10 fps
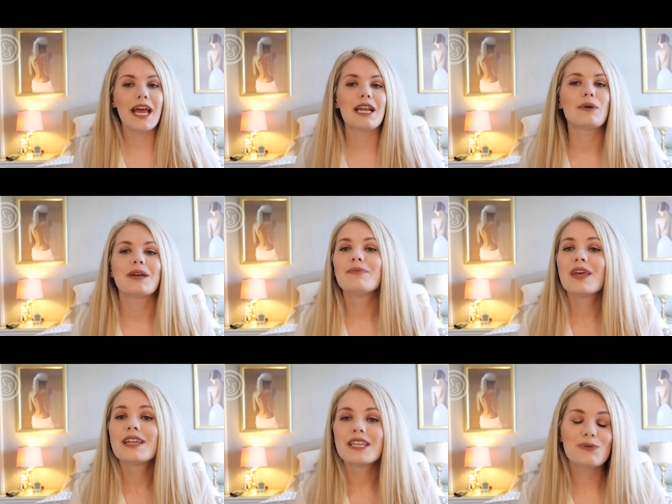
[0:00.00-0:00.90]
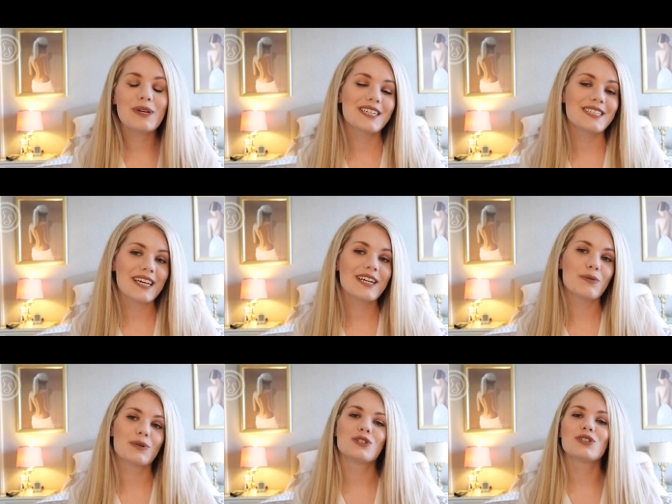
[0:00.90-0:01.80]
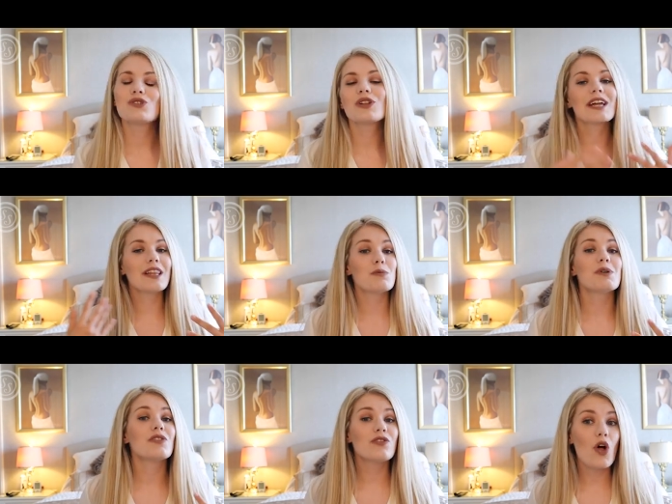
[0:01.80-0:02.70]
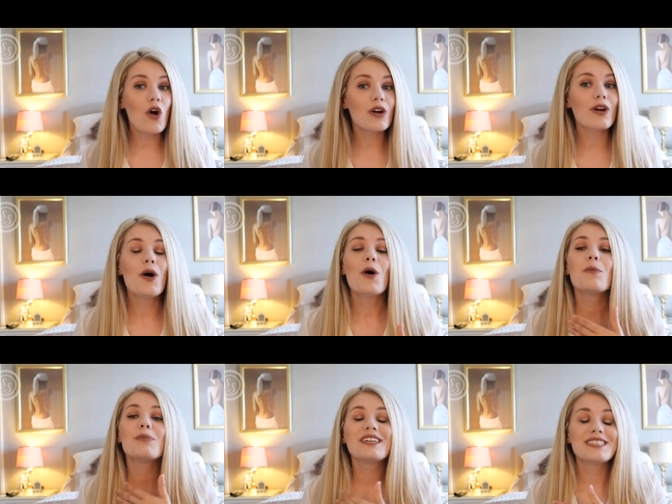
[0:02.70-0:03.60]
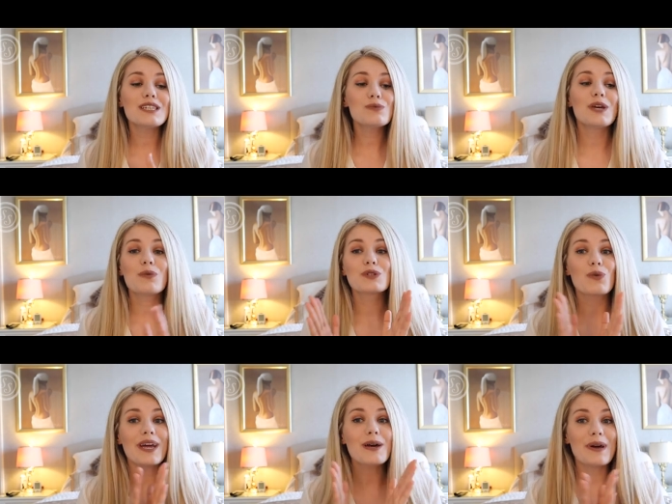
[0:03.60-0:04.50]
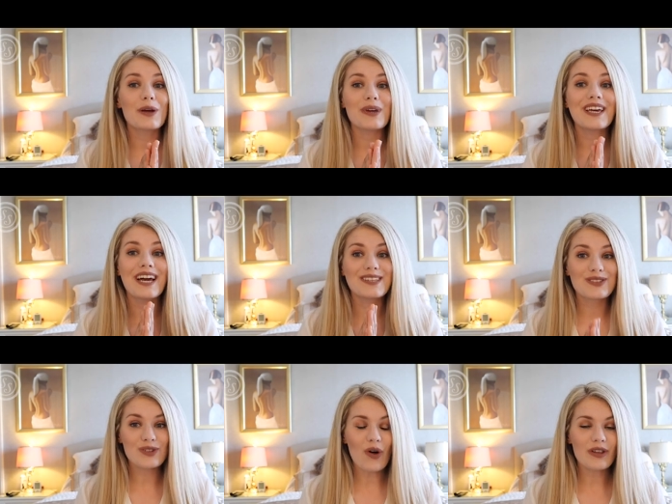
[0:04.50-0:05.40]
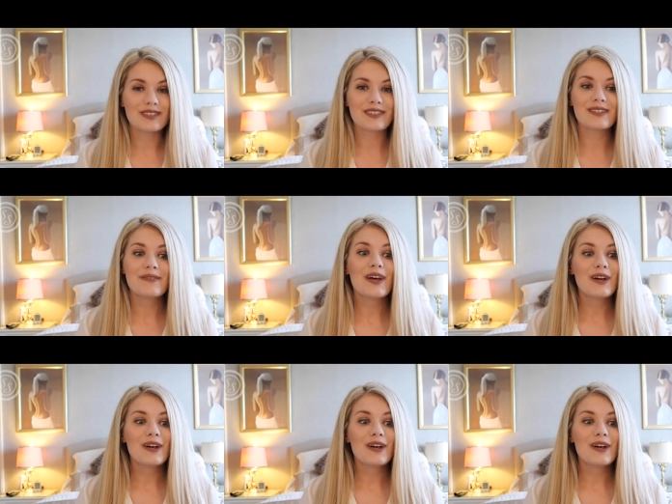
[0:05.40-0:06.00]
Anyway, this week I decided I wanted to do like a little bit of a vlog, because this week was quite a big week in Scotland.